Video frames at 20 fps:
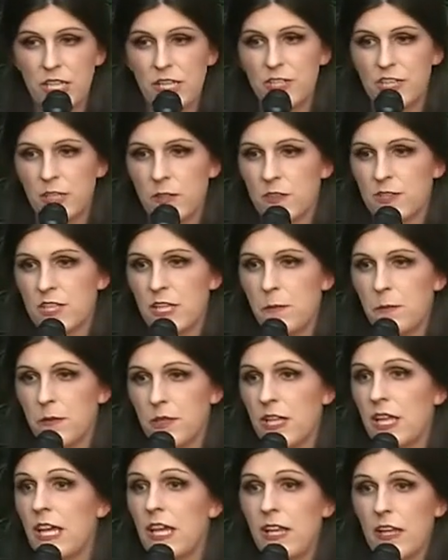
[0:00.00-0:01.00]
General
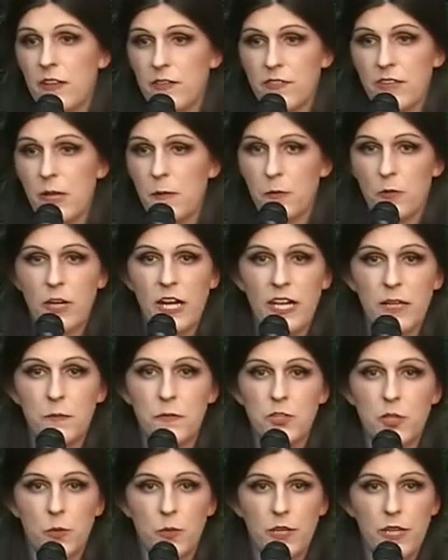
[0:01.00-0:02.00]
Assembly is Democratic
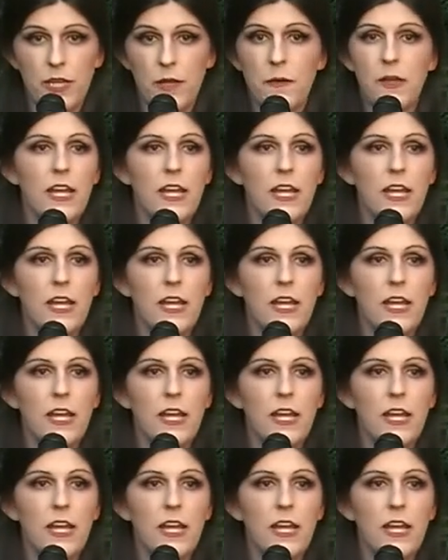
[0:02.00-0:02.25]
majority.